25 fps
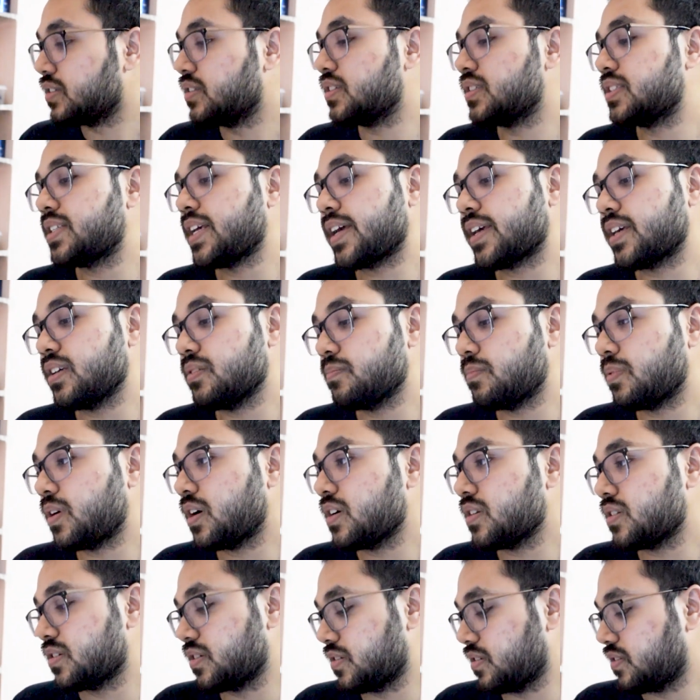the second
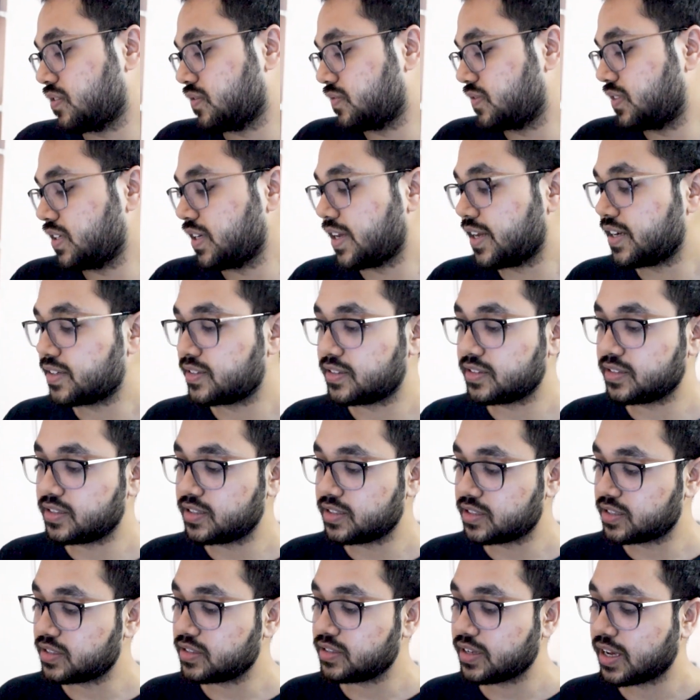part of the 8th
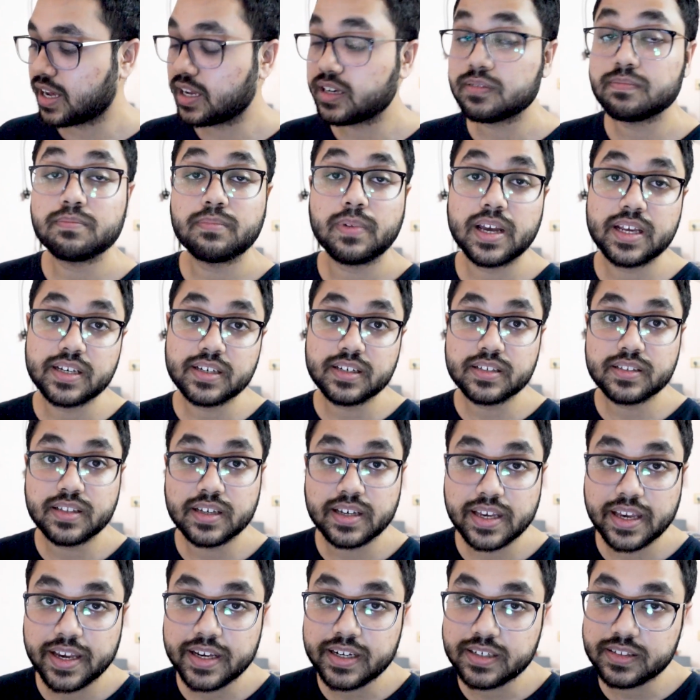edition and mind it
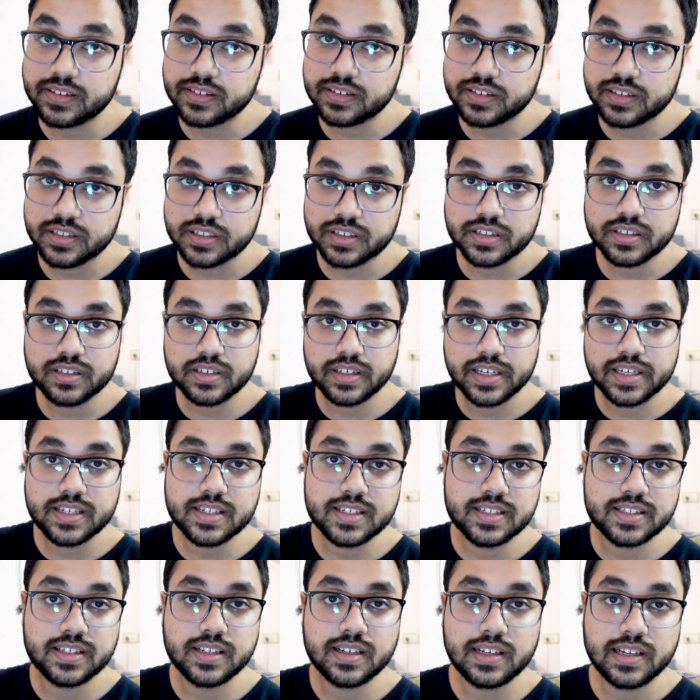the 8th edition
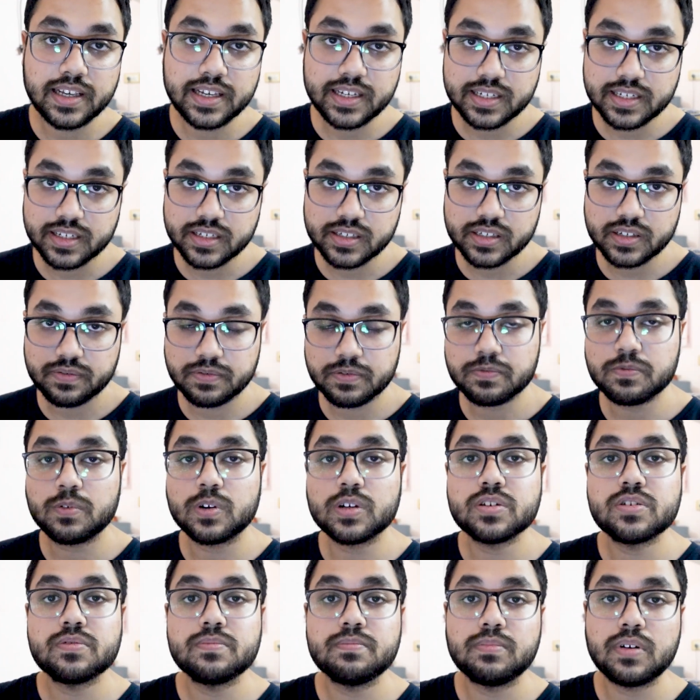is the latest if you
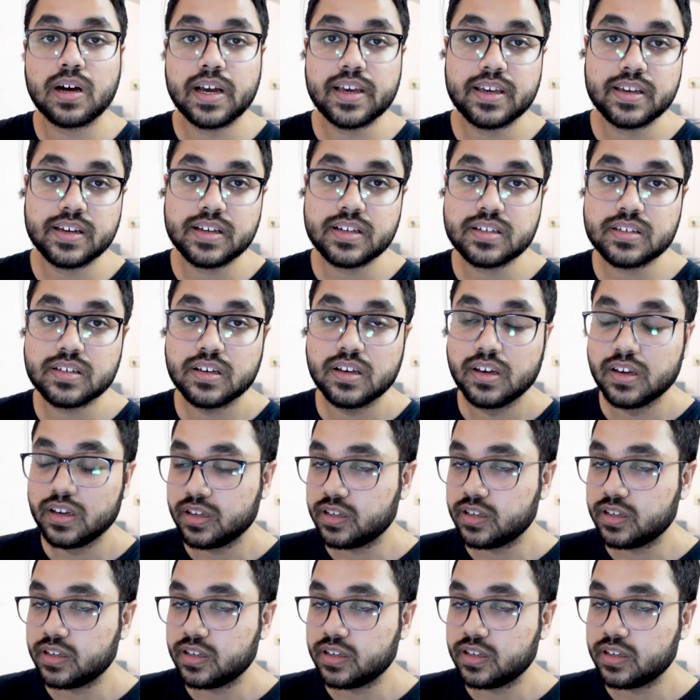want to buy it